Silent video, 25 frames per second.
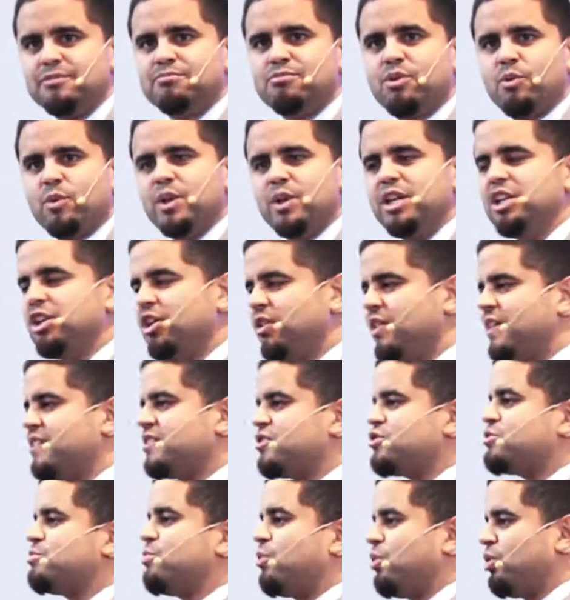But we know that
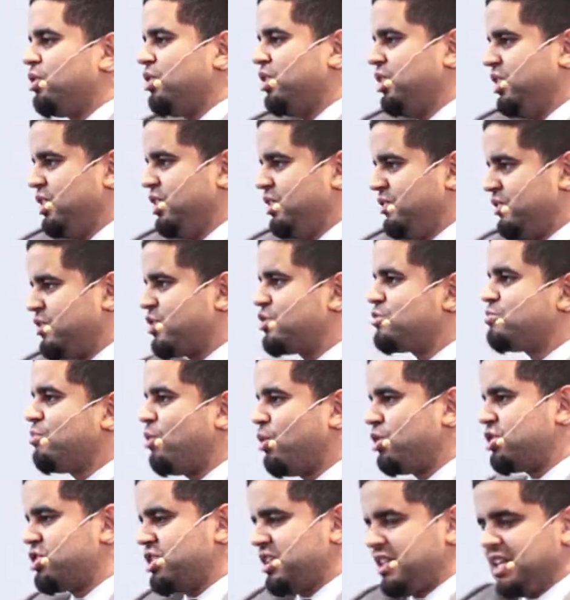there's
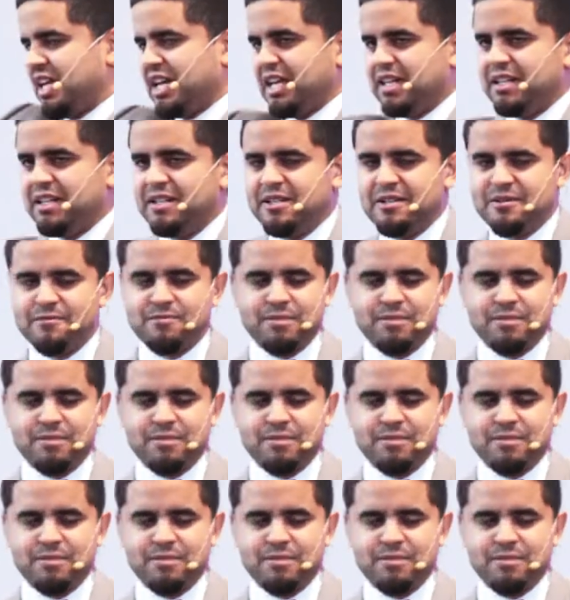more to that,